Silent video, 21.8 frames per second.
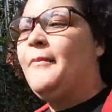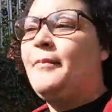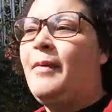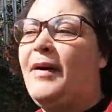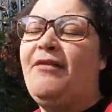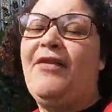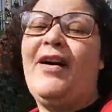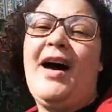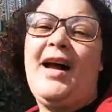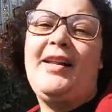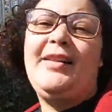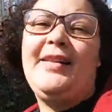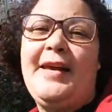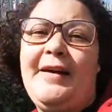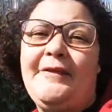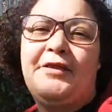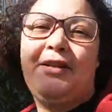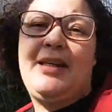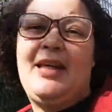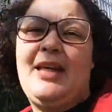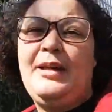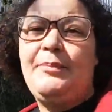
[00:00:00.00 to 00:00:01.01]
My van they
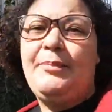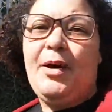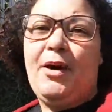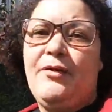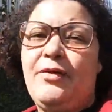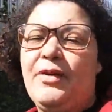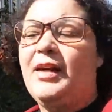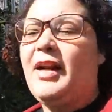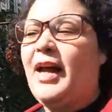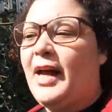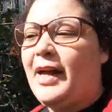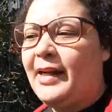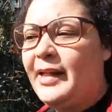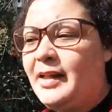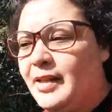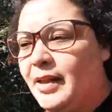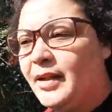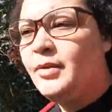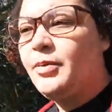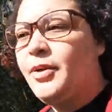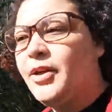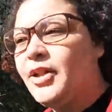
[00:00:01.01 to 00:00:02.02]
have to keep
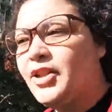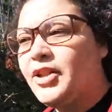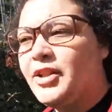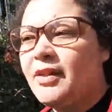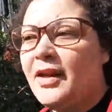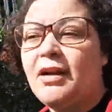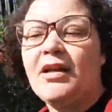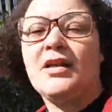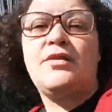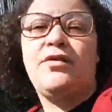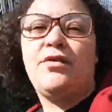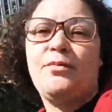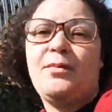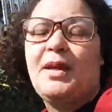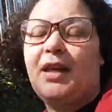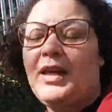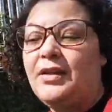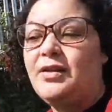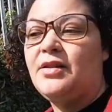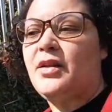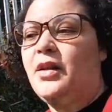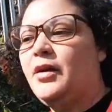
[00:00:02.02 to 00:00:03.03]
overnight, which sucks for
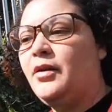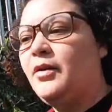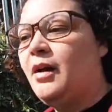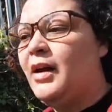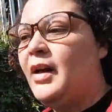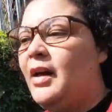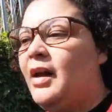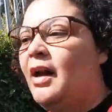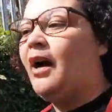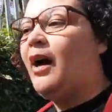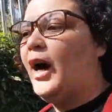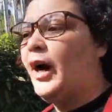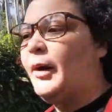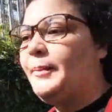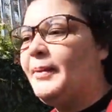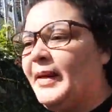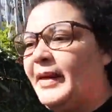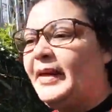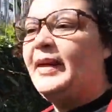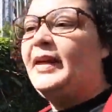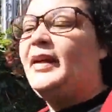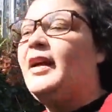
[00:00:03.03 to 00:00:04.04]
me, so I'll
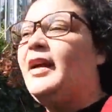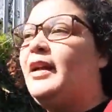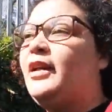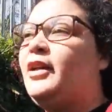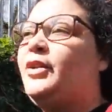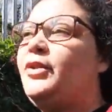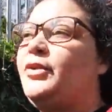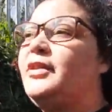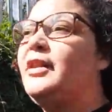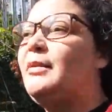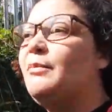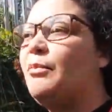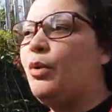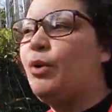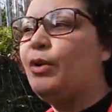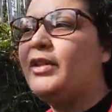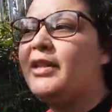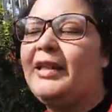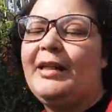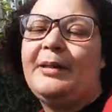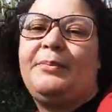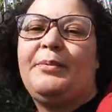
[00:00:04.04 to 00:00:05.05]
be losing
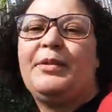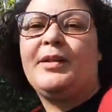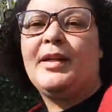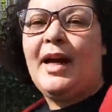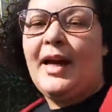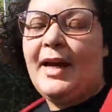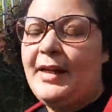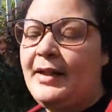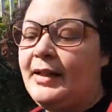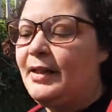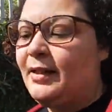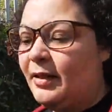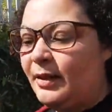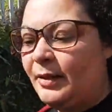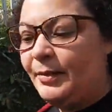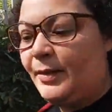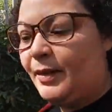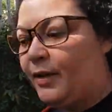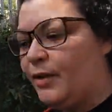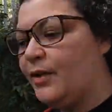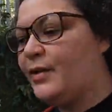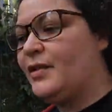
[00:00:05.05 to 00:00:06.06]
more sleep tonight
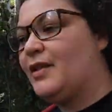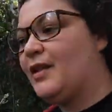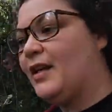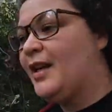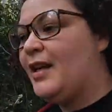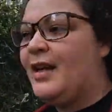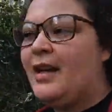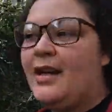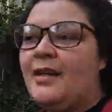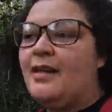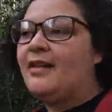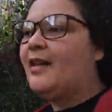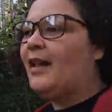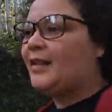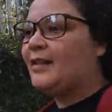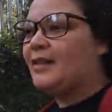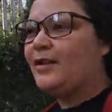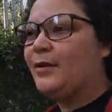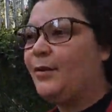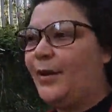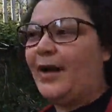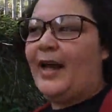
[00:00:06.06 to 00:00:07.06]
because
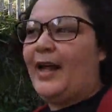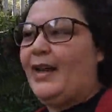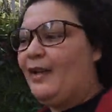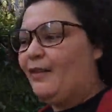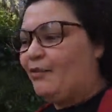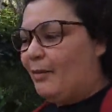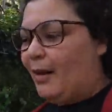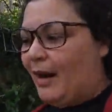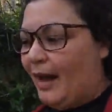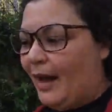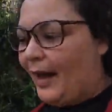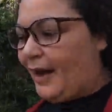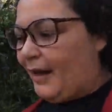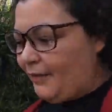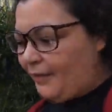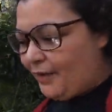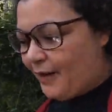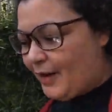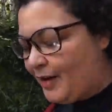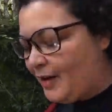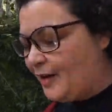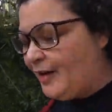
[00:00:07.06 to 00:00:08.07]
that's the way I live my life.